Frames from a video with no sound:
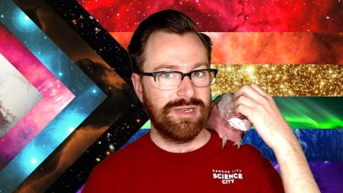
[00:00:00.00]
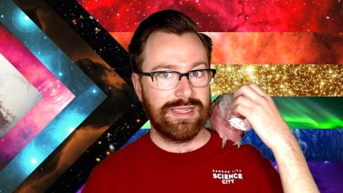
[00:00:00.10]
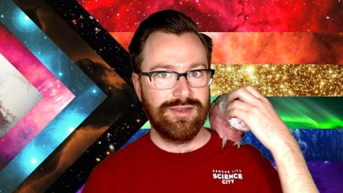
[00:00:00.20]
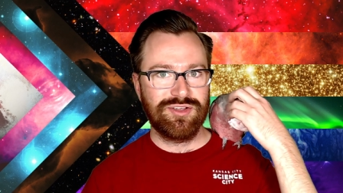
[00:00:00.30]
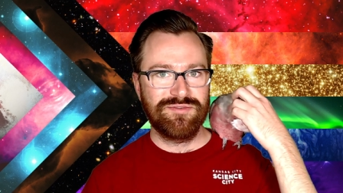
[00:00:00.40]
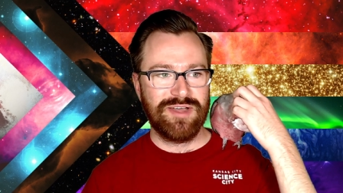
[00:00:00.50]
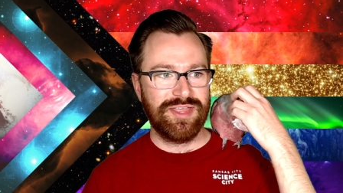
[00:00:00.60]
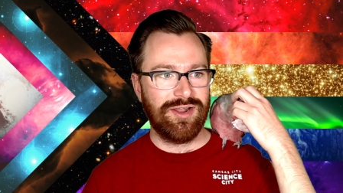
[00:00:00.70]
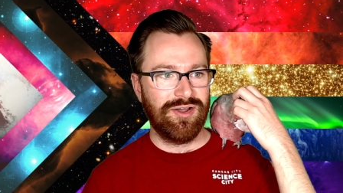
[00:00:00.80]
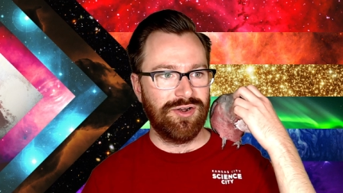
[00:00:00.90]
And again, you can find
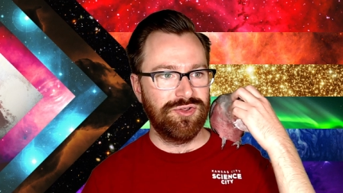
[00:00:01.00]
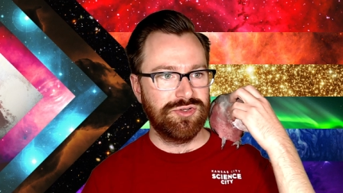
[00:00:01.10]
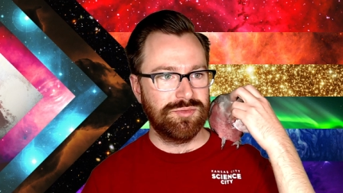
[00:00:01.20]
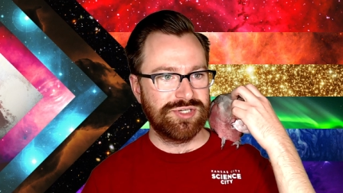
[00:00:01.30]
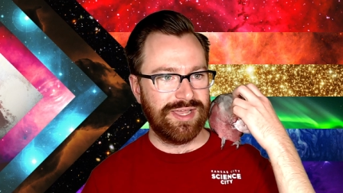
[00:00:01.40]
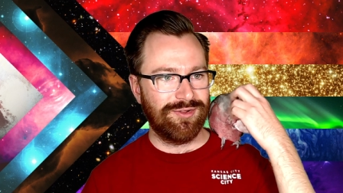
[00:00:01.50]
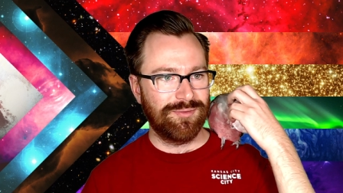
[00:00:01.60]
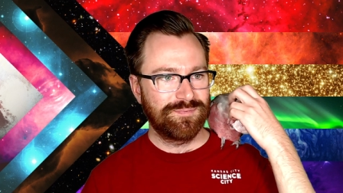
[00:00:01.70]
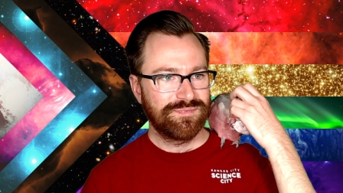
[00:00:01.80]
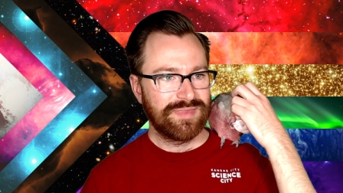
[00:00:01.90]
that on our YouTube channel.